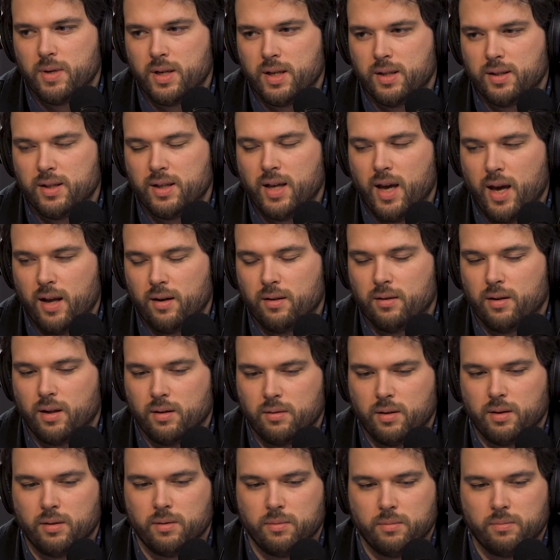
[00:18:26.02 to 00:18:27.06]
means again, uh,
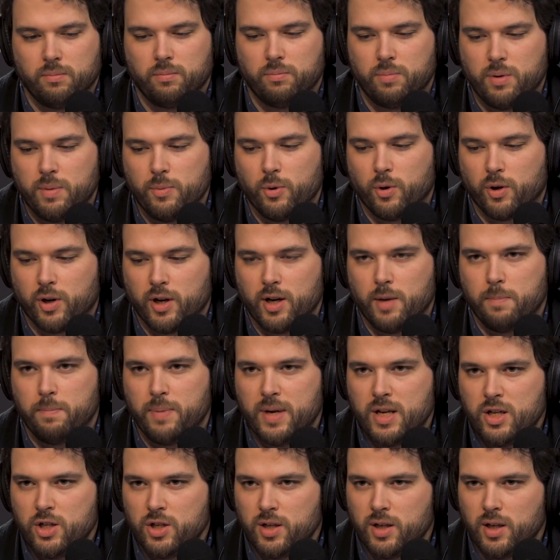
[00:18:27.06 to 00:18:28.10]
people are going to
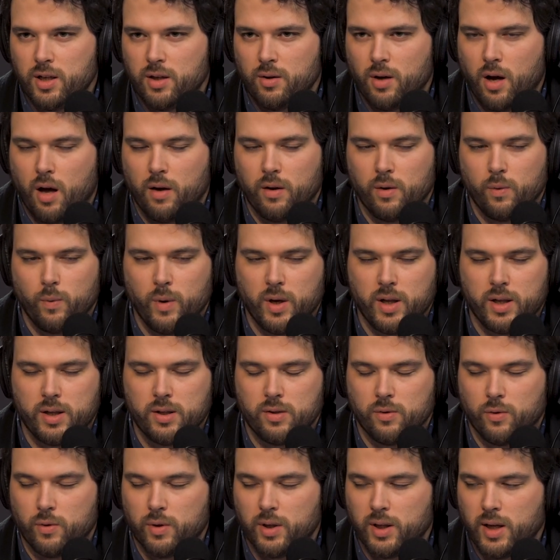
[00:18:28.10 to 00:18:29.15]
binge it all at
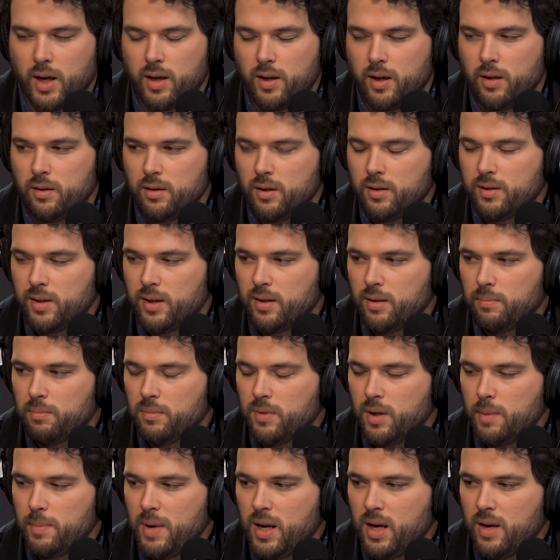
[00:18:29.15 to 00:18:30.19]
once, or again, you said they,
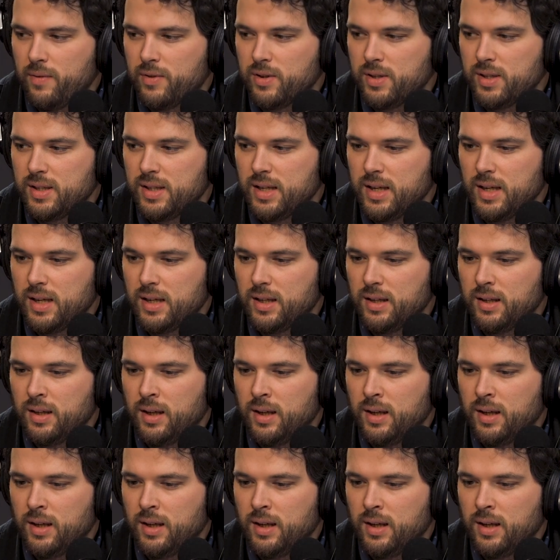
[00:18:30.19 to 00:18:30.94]
they may never see it